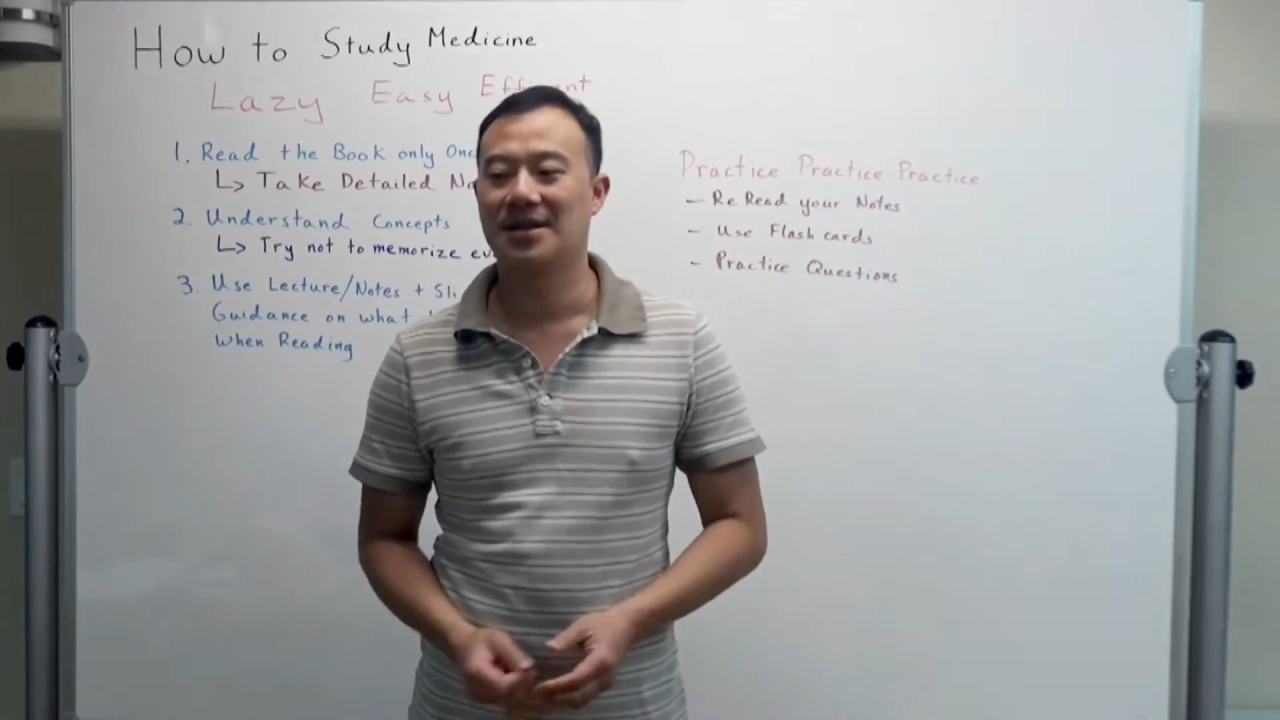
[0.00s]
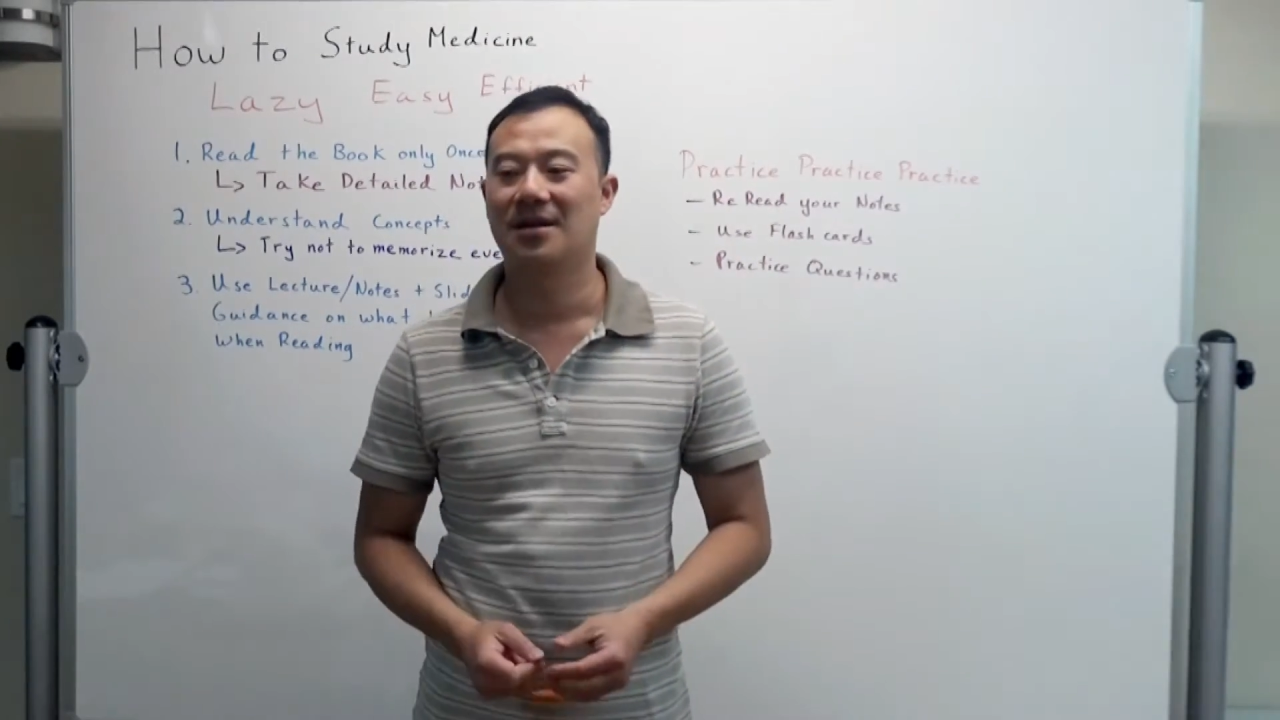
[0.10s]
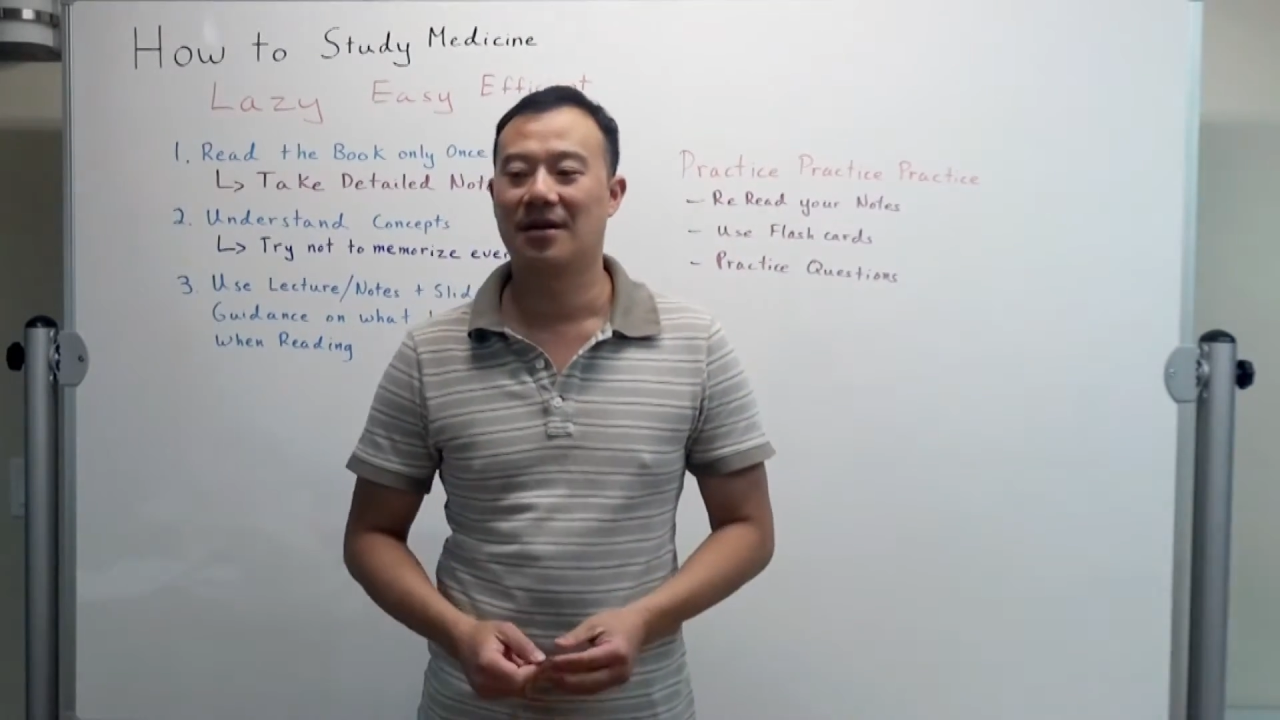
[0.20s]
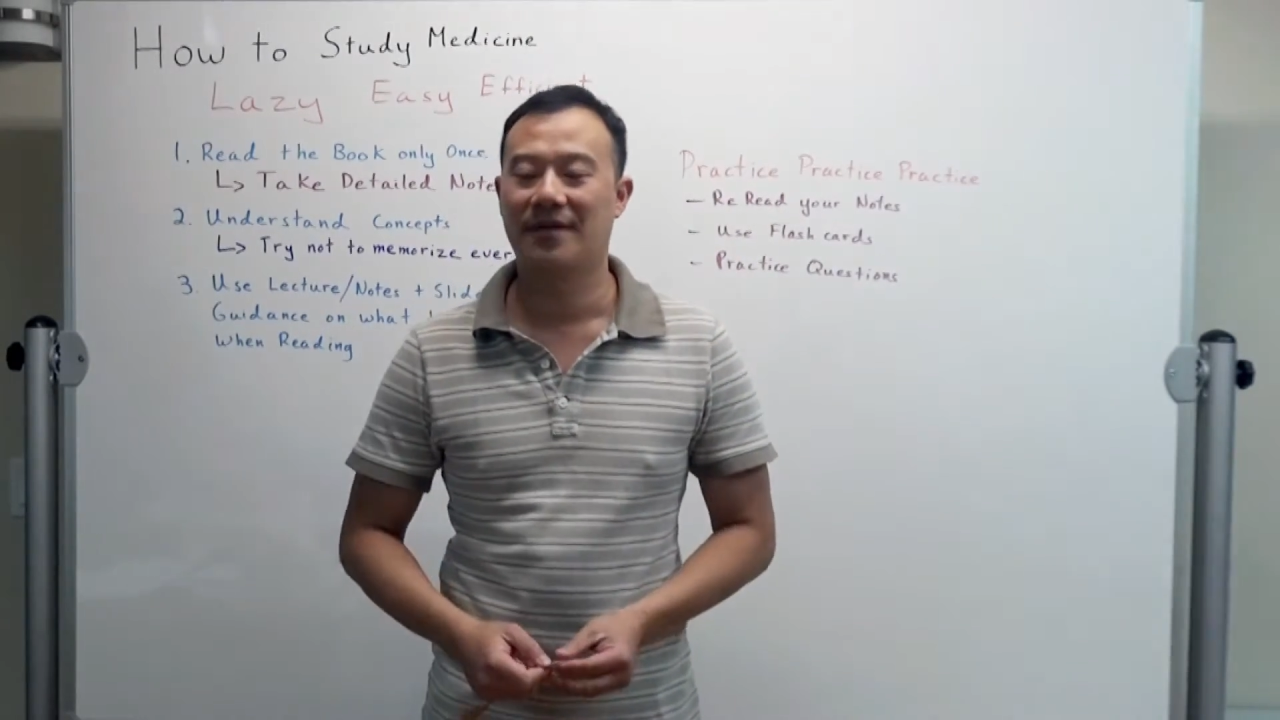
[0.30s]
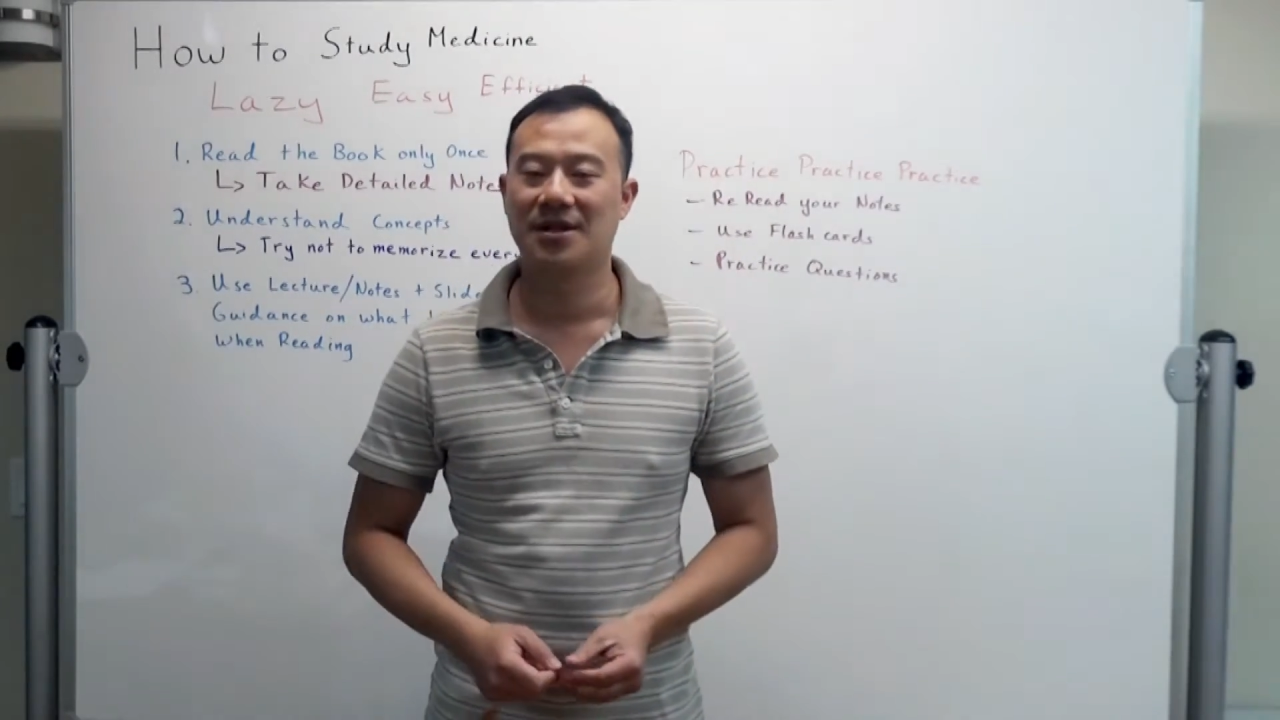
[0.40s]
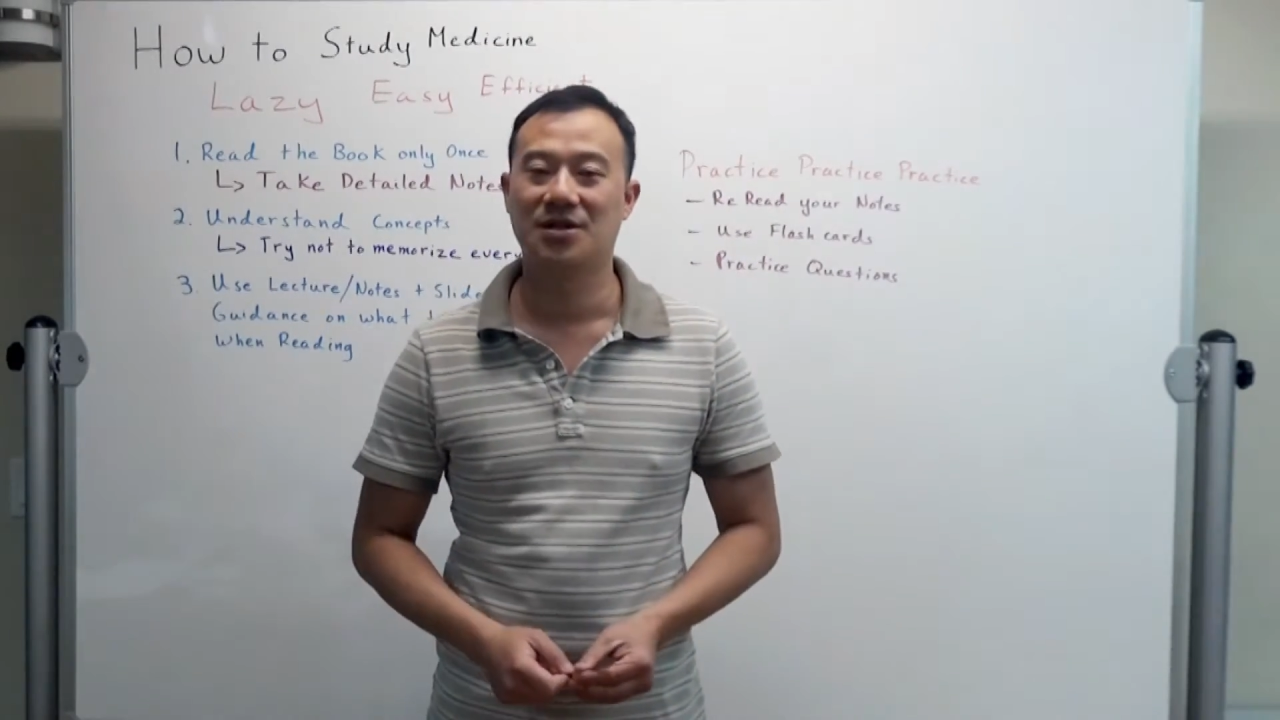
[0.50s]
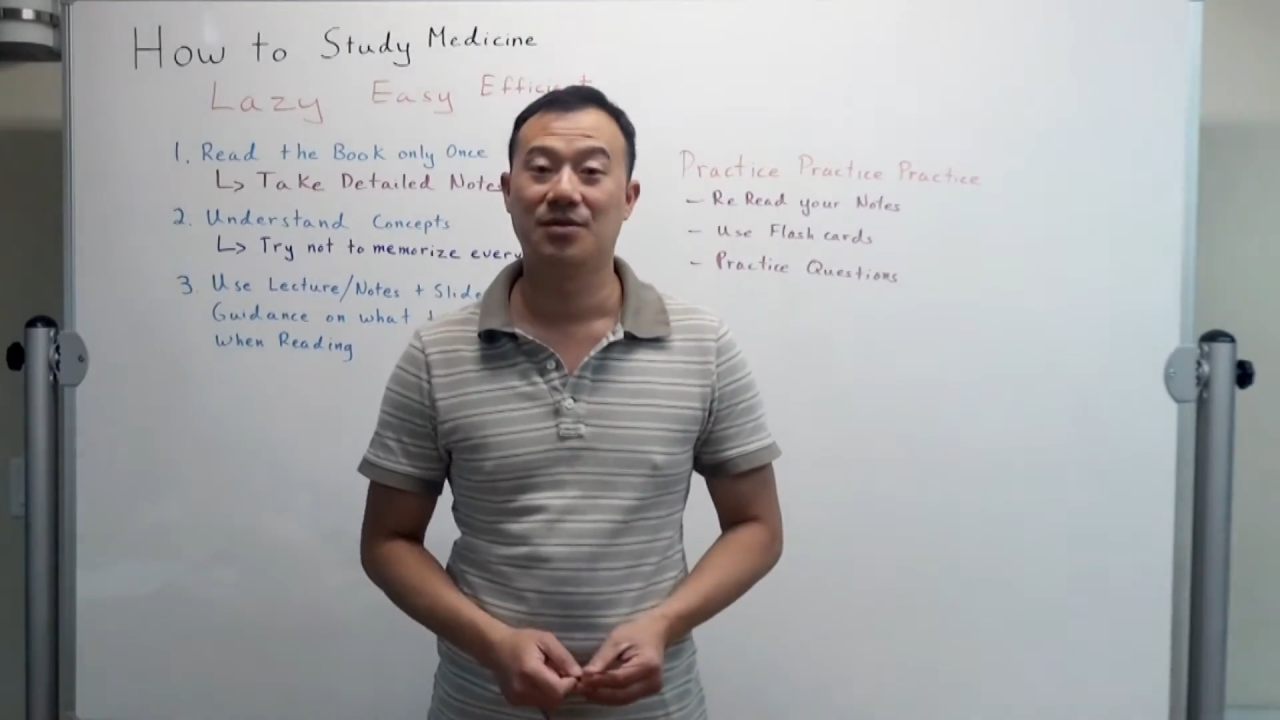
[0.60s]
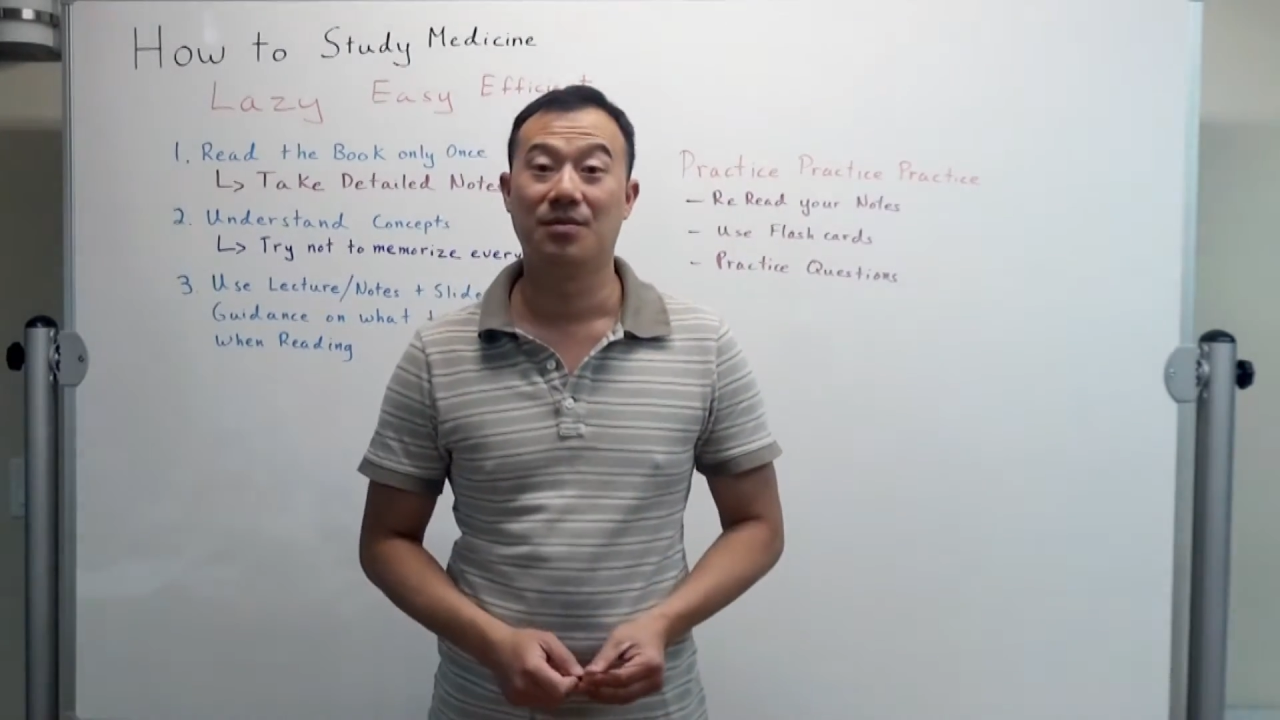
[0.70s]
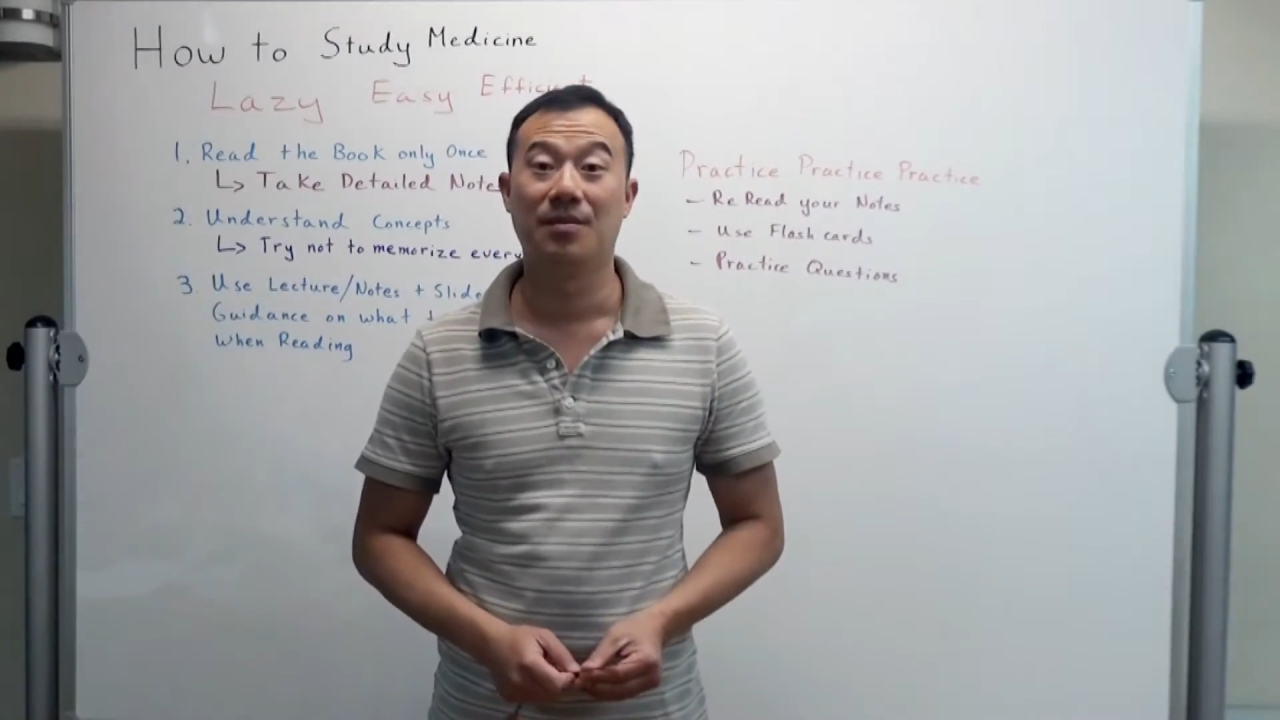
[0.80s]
a lot of things you